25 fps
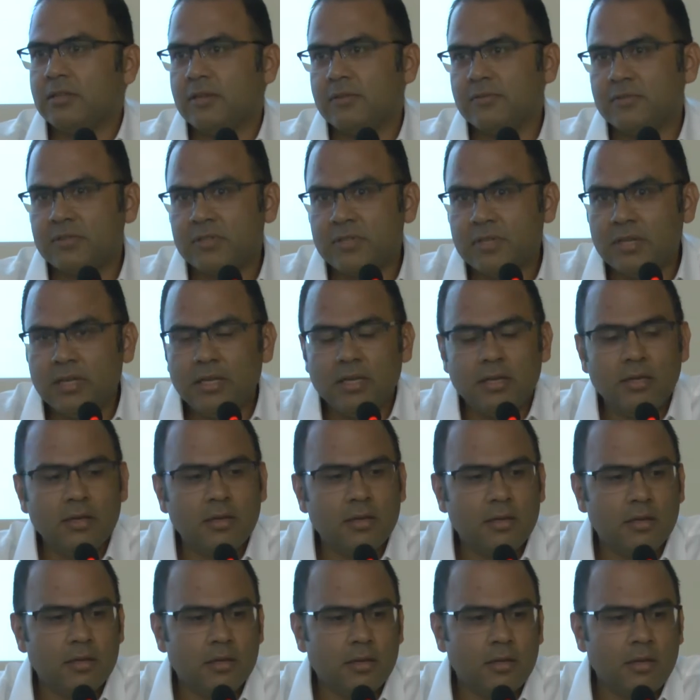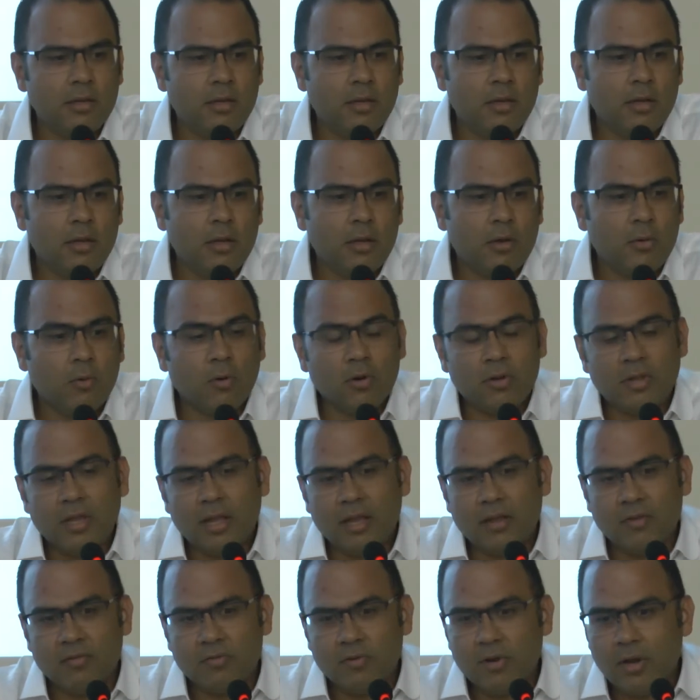have seen what they
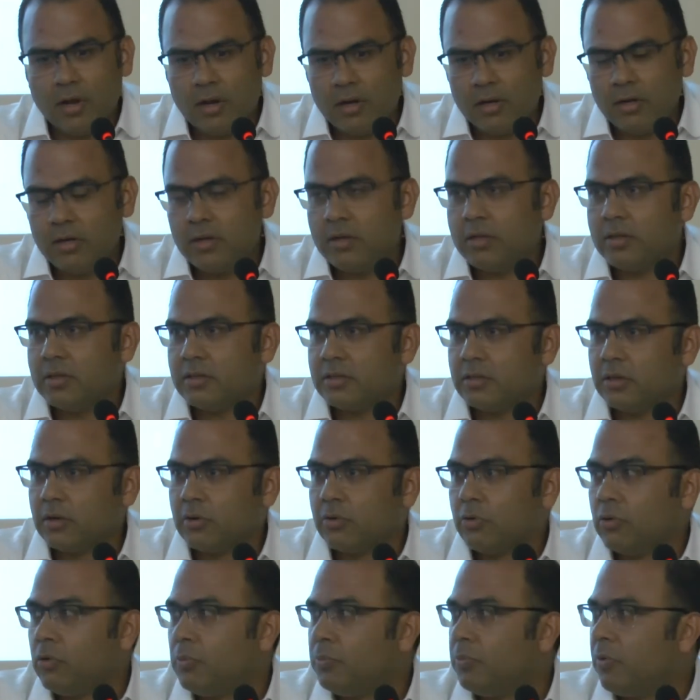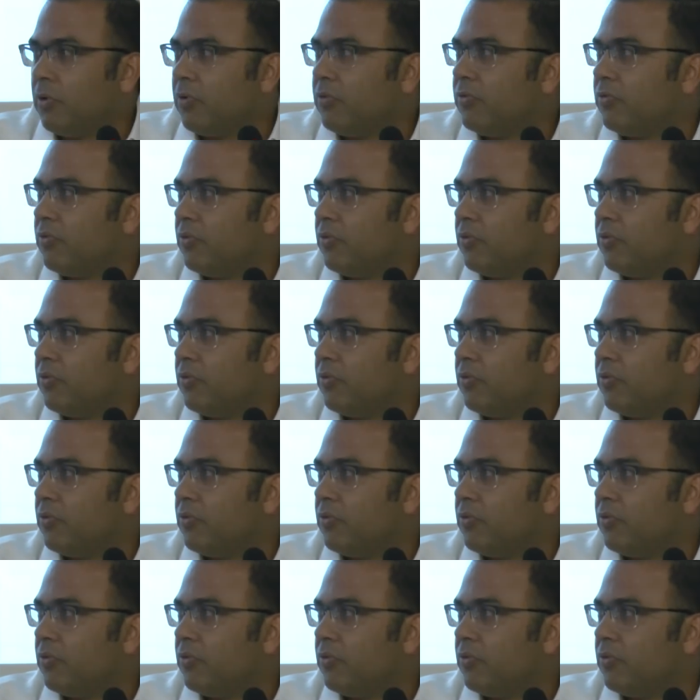have done. It's a group of